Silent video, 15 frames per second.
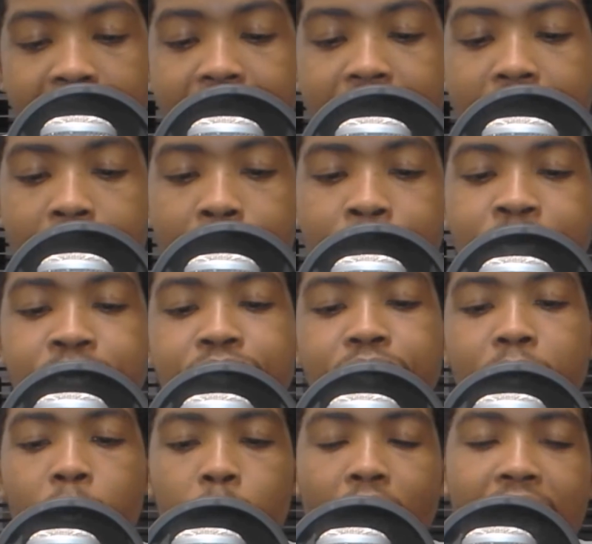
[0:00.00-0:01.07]
And
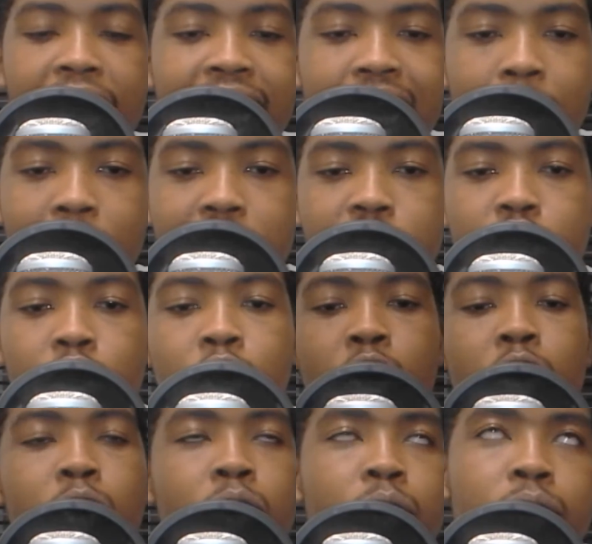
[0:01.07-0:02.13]
our
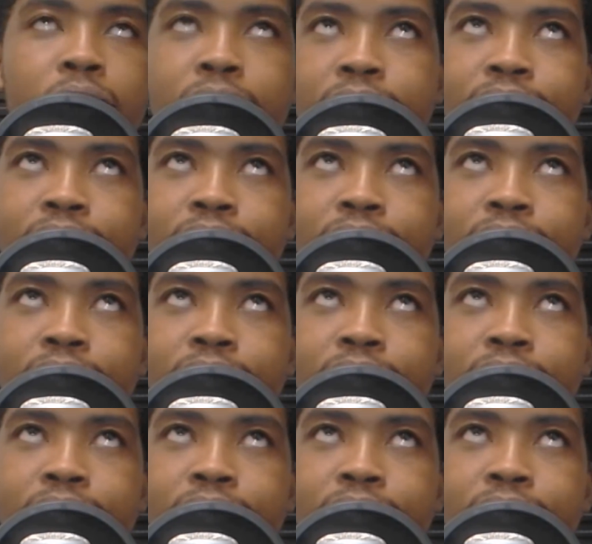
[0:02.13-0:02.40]
so